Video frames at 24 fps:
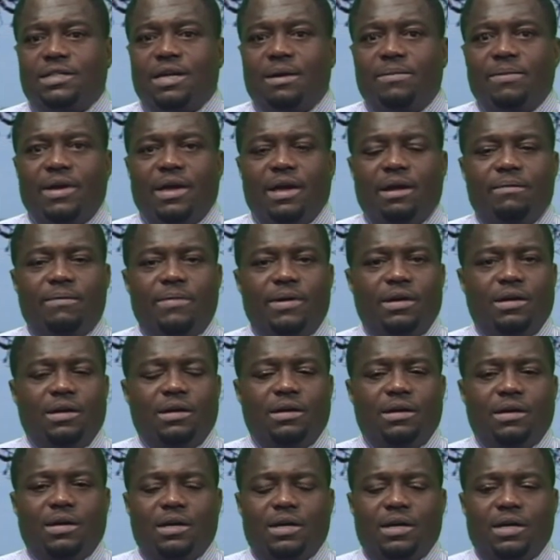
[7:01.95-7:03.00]
some can be,
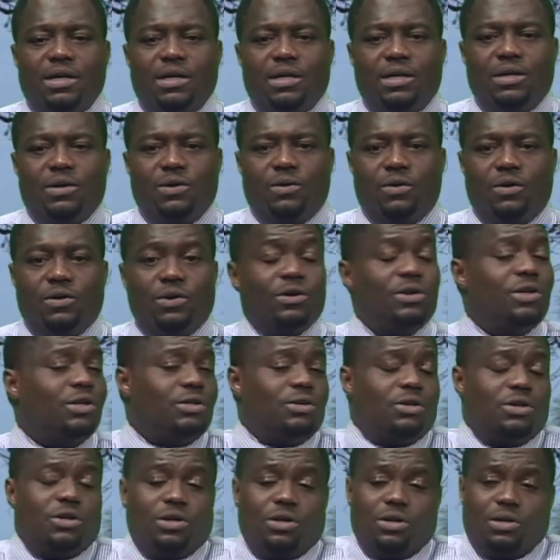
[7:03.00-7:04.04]
you know, learning
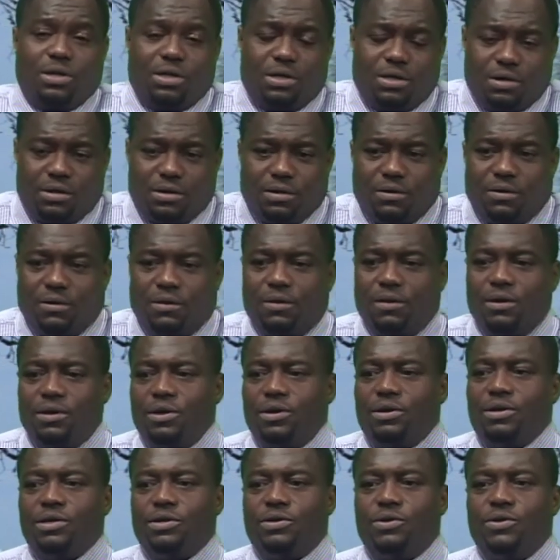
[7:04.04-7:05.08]
to cook or
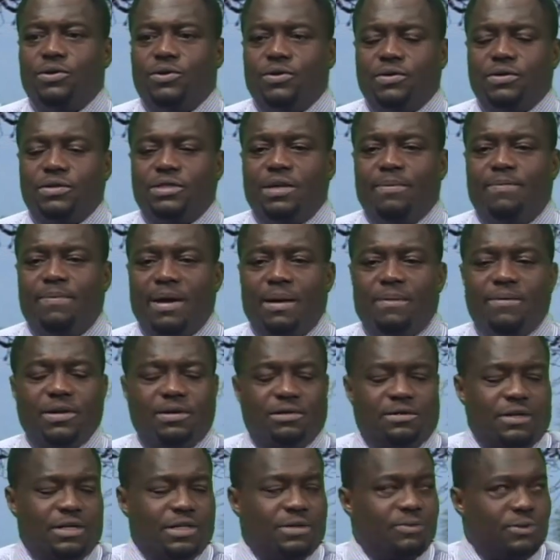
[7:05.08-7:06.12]
learning to use the public
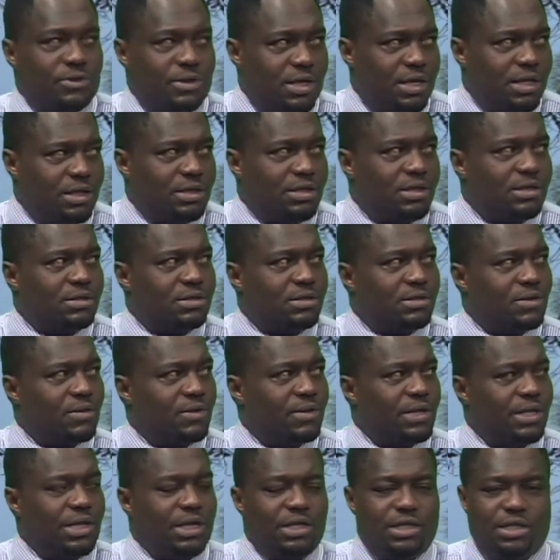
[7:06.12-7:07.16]
transportation. So
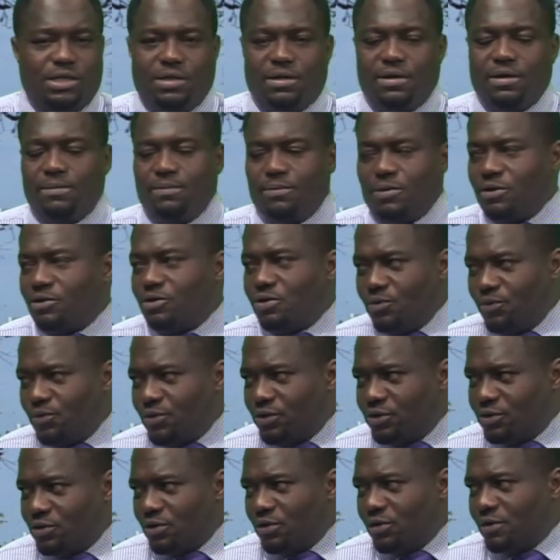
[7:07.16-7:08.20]
each person we
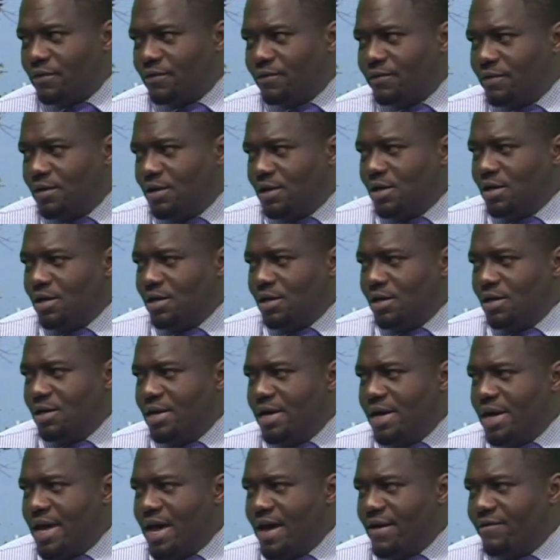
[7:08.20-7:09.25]
serve,
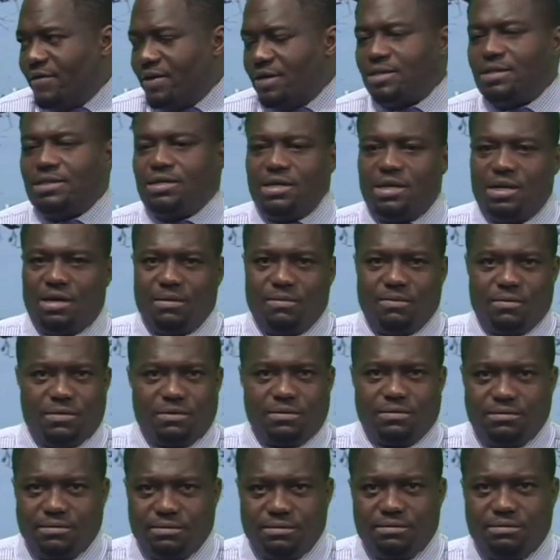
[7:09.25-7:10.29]
they have a team
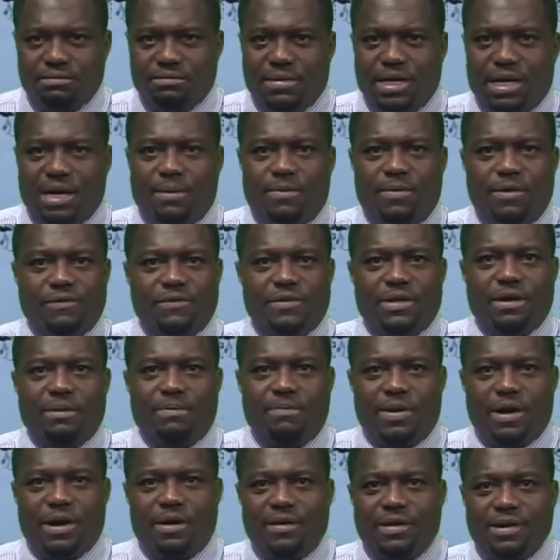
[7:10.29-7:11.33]
made up of their
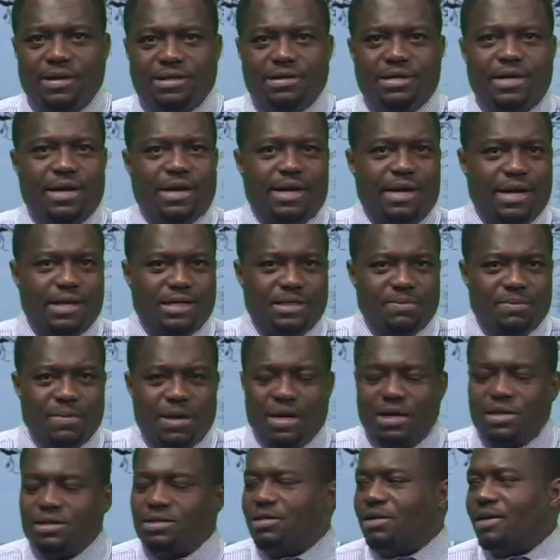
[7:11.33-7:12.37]
parents, their case
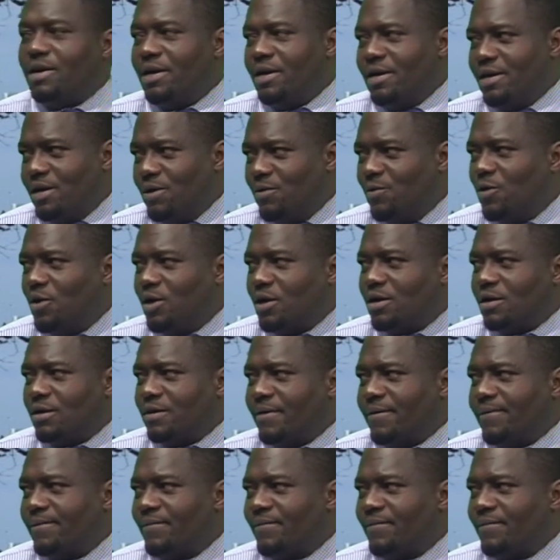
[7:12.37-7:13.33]
manager, and their worker